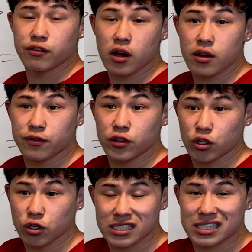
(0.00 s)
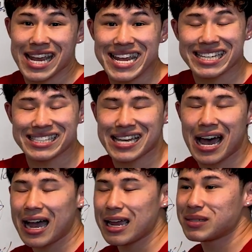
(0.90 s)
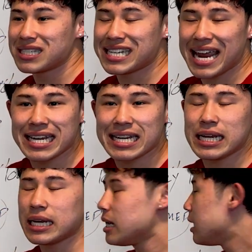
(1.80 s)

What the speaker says: of your sake, time, sanity,